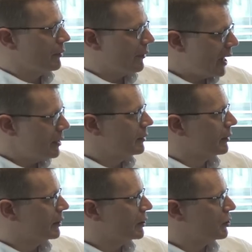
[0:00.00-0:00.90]
Then
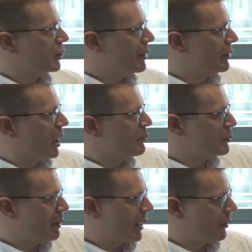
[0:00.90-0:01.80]
as the driver comes
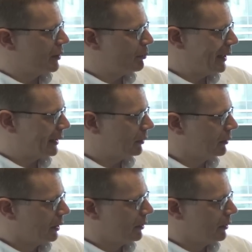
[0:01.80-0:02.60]
back on the pedal,